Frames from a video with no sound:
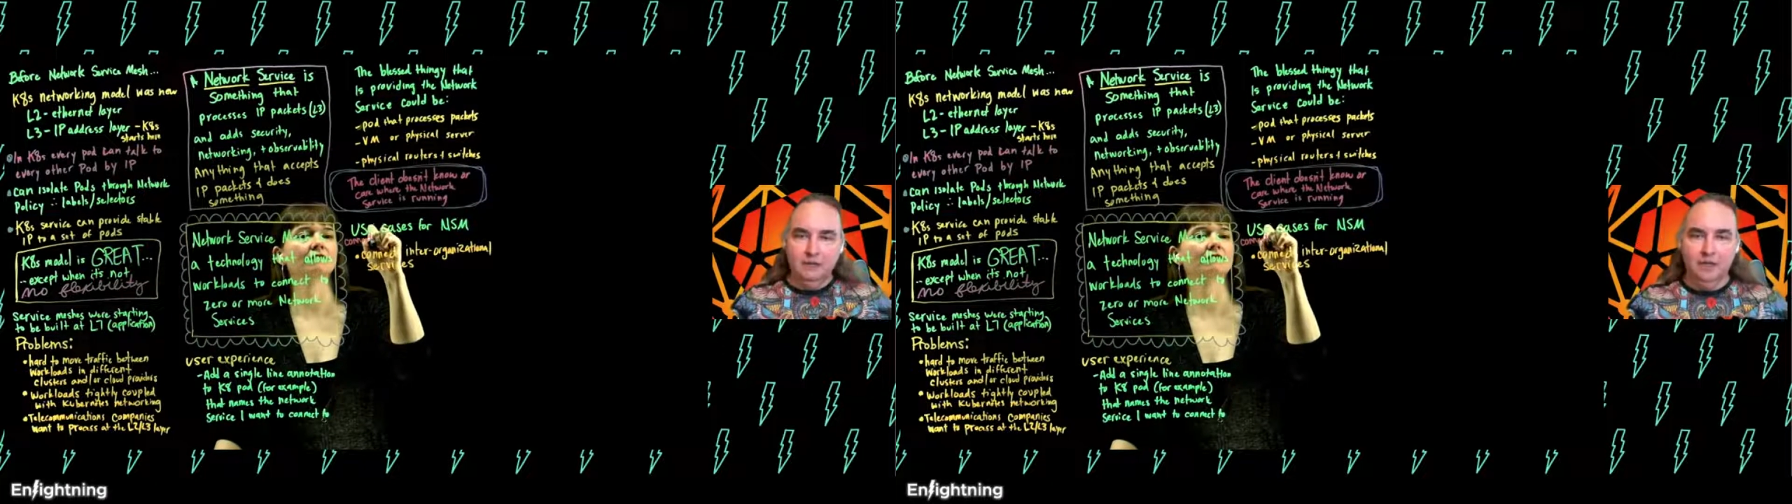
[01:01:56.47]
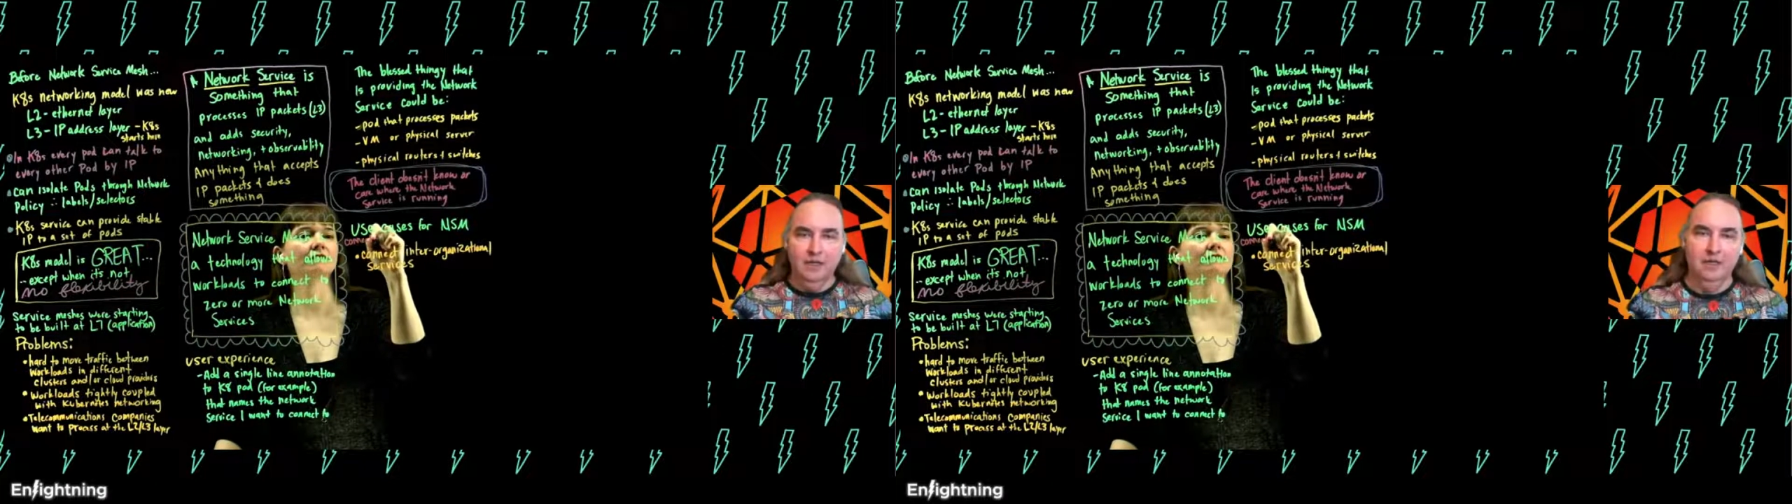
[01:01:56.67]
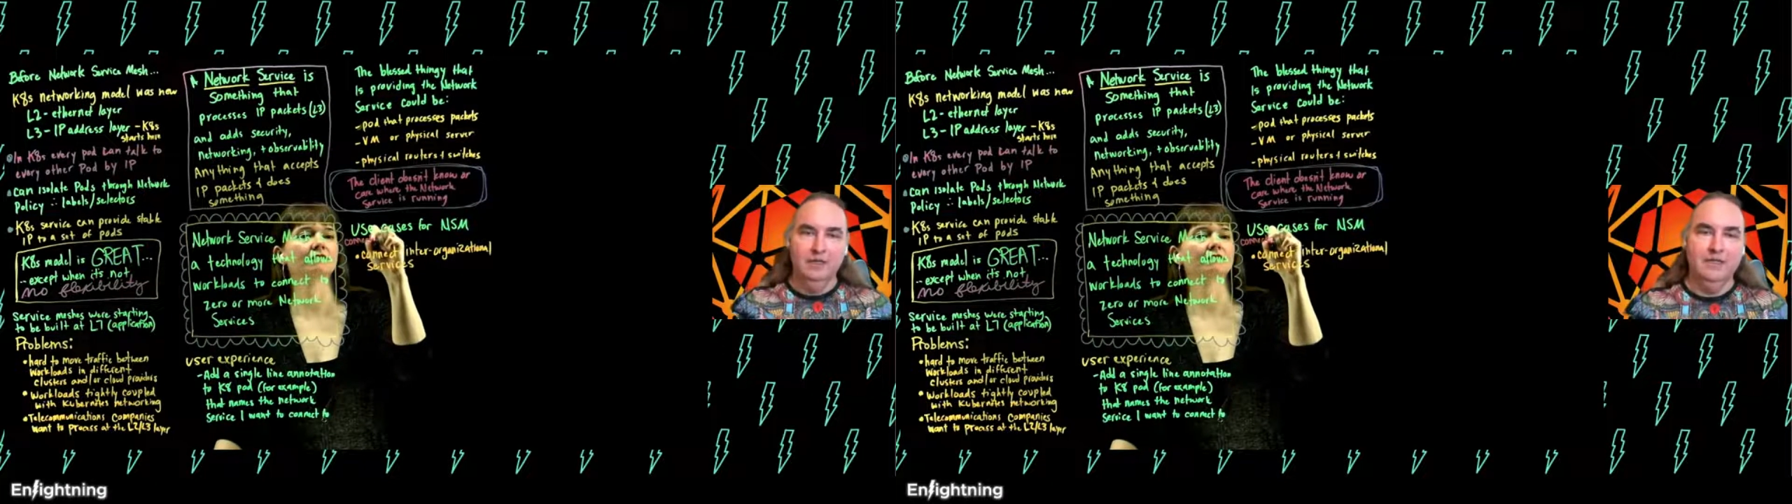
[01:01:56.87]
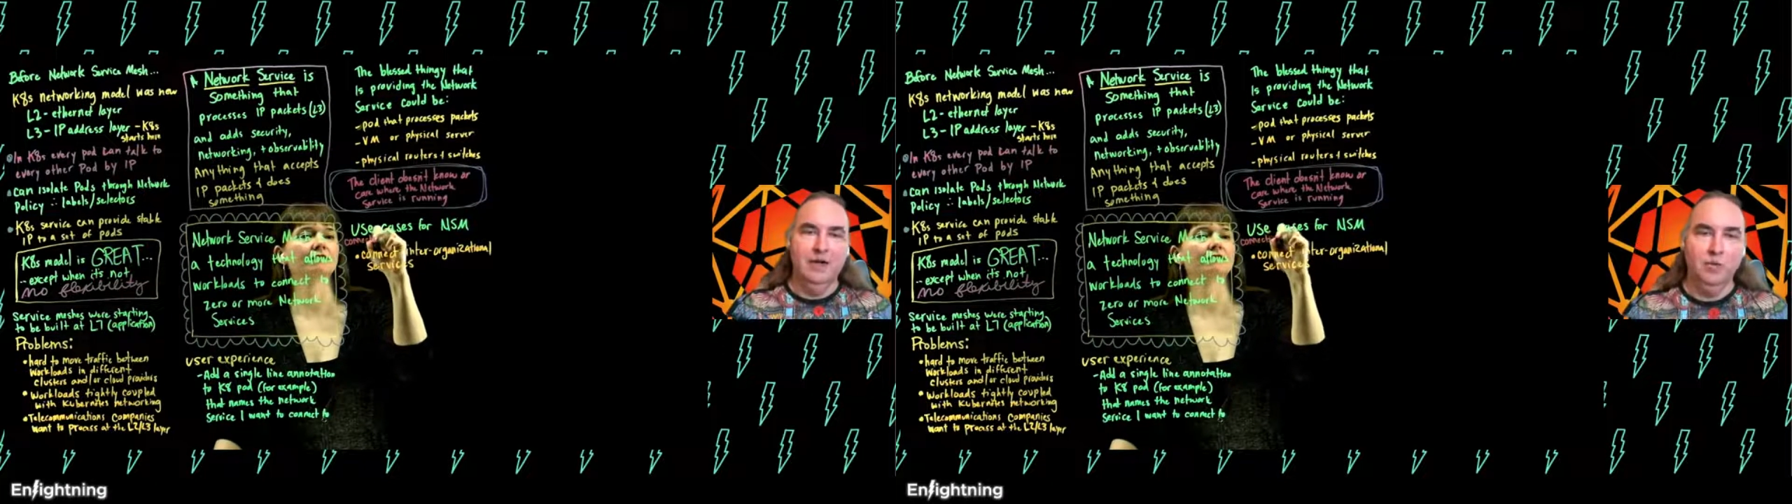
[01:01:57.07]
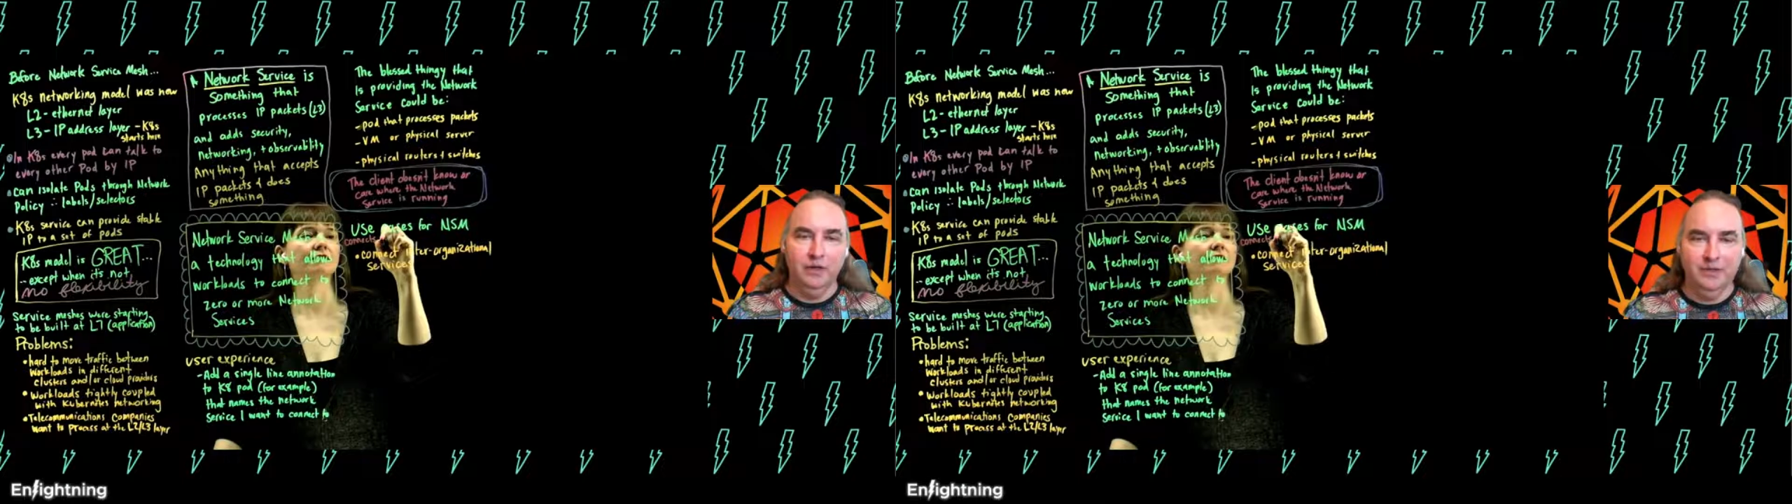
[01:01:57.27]

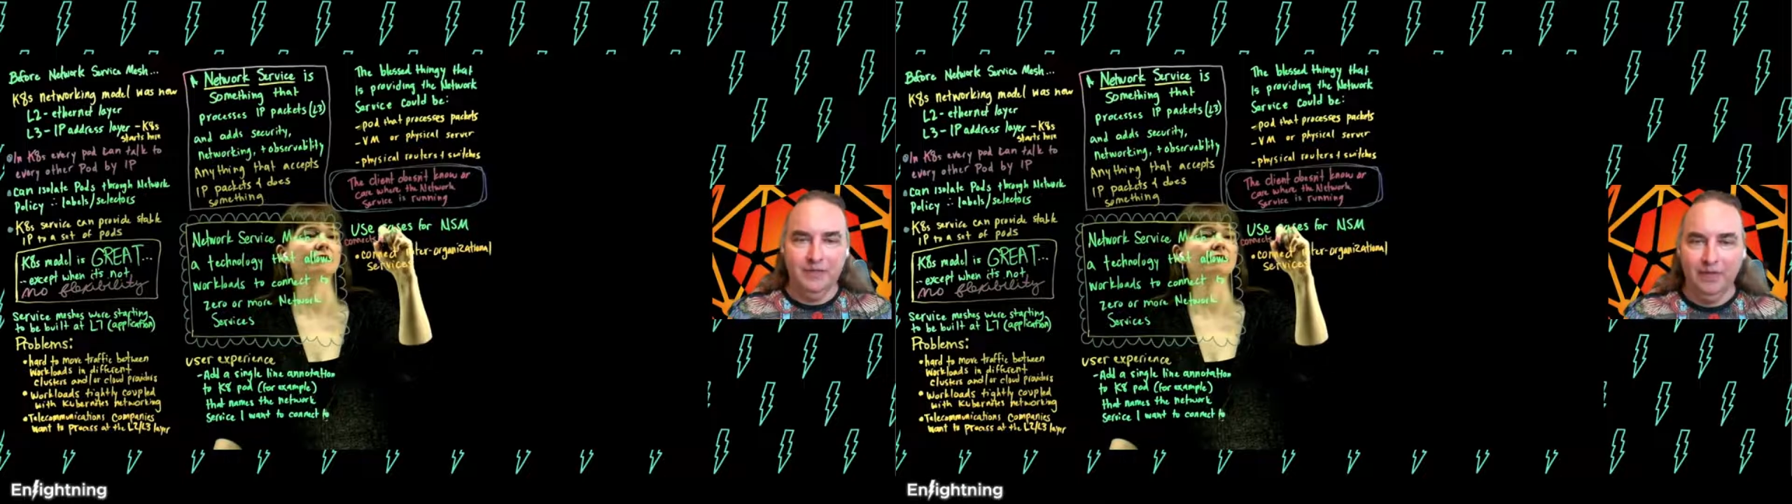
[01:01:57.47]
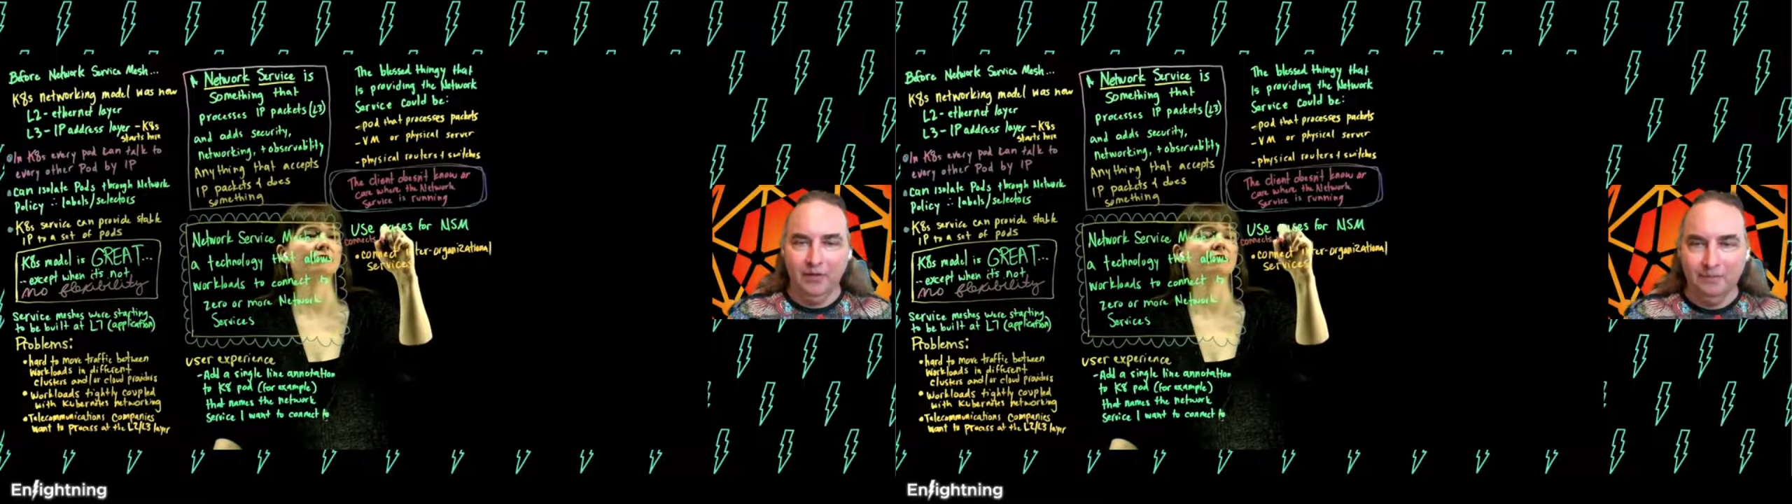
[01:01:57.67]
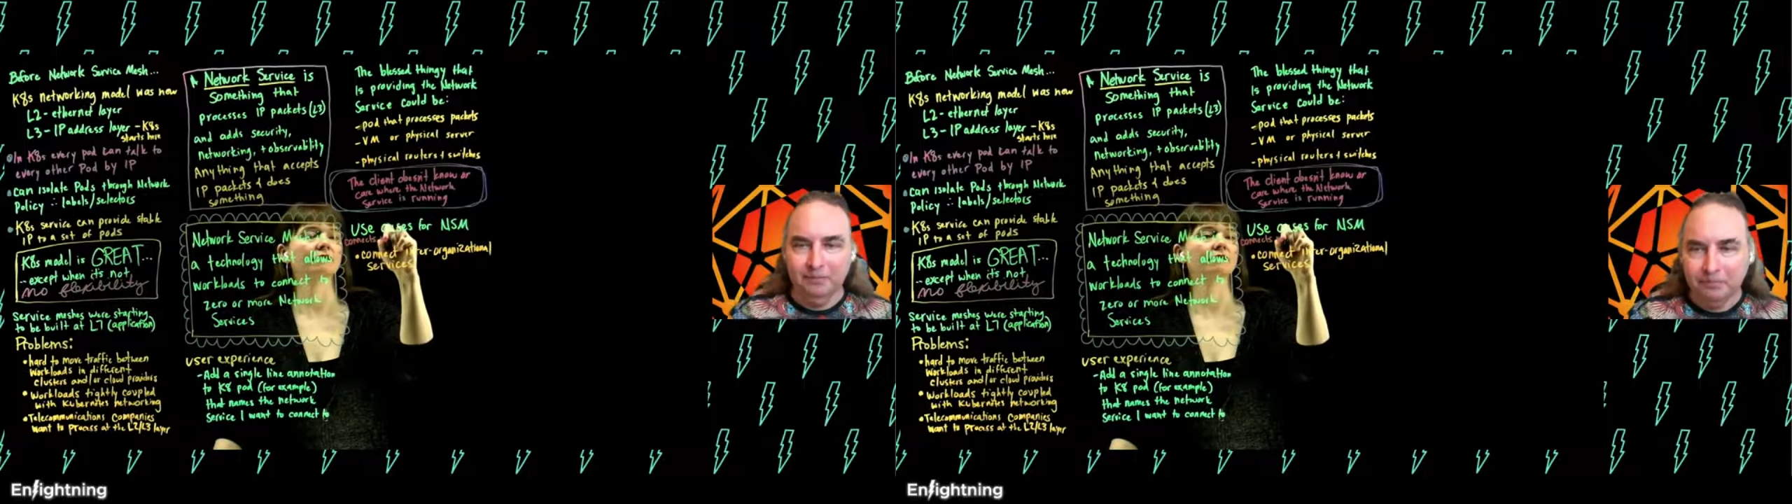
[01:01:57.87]
networks together.